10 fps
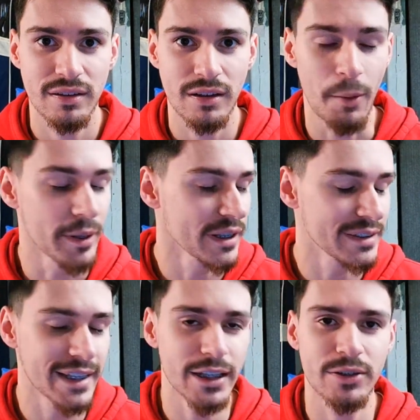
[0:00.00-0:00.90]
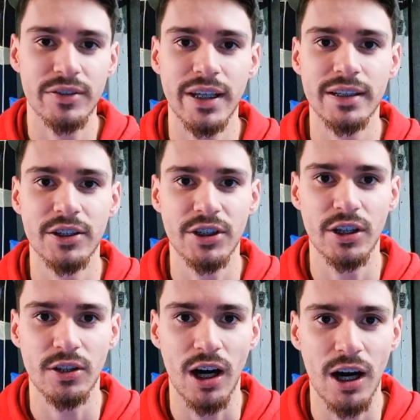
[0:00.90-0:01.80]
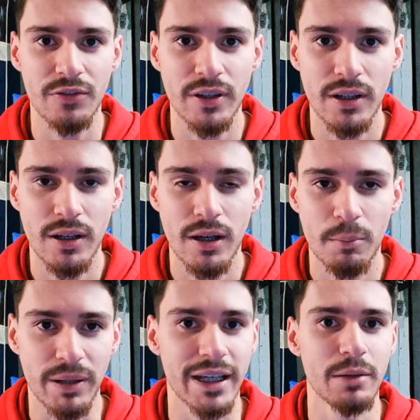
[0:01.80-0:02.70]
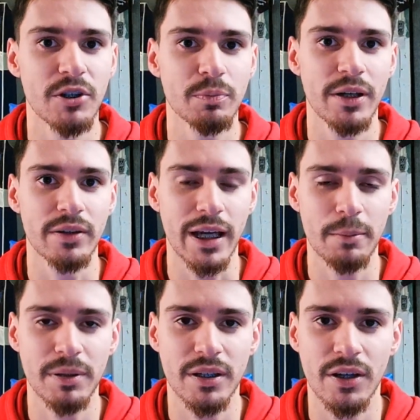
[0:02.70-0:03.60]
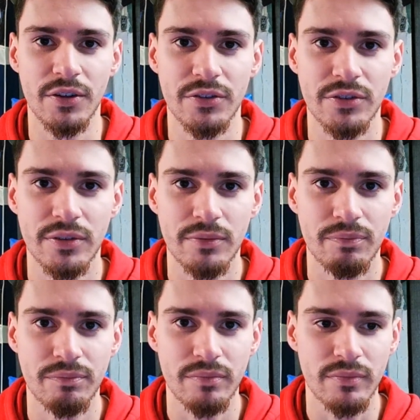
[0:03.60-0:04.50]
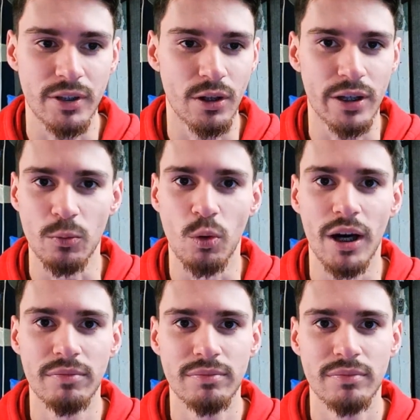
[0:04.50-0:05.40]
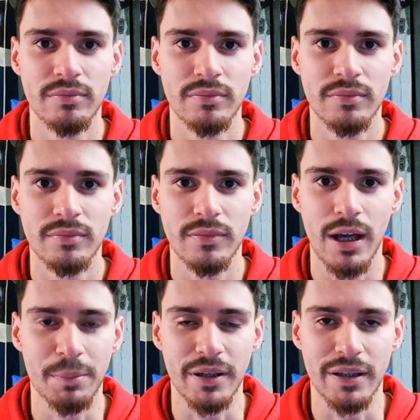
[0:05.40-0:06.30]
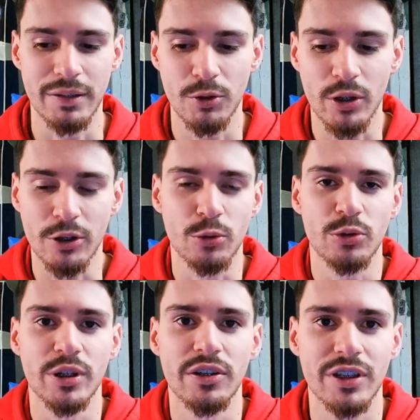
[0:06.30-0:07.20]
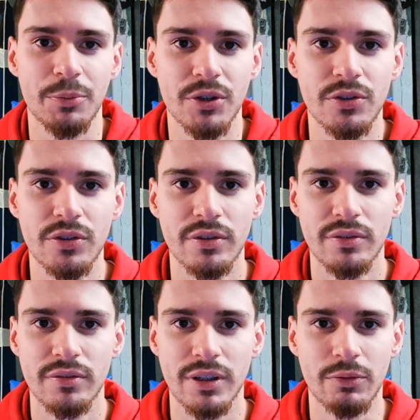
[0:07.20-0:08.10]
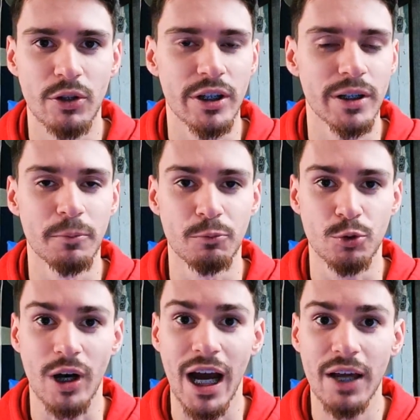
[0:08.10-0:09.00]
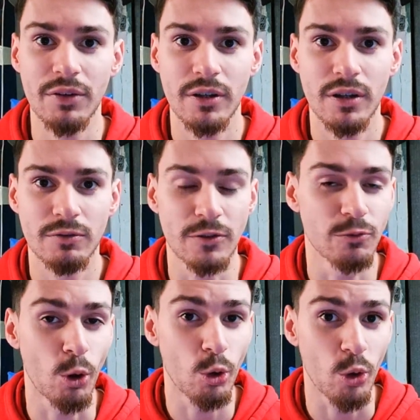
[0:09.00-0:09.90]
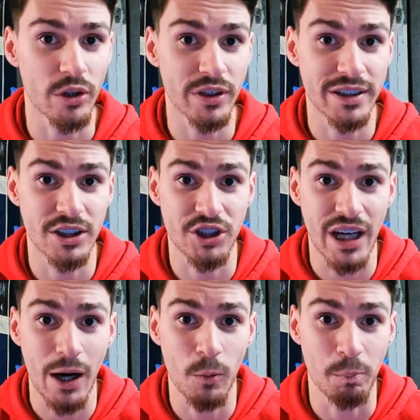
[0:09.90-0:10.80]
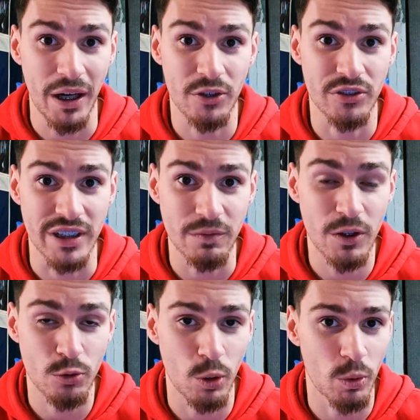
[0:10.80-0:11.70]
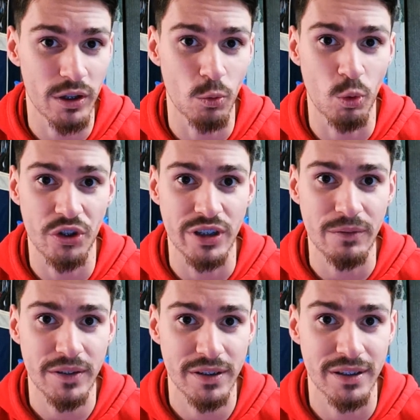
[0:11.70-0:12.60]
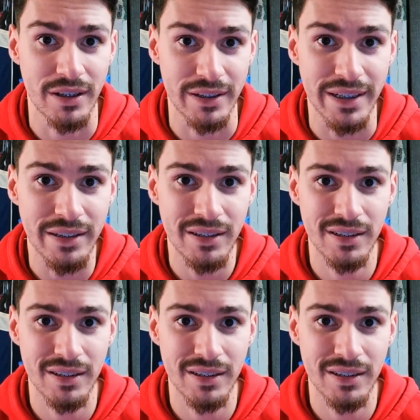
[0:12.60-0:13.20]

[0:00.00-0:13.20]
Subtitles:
Are we going to sit here and say that Jared Goff played a much better game because, he won? And even though he threw 3 interceptions? Even though he couldn't drive for 4 quarters against the Chicago Bears defense, who are one of the worst defenses in the league?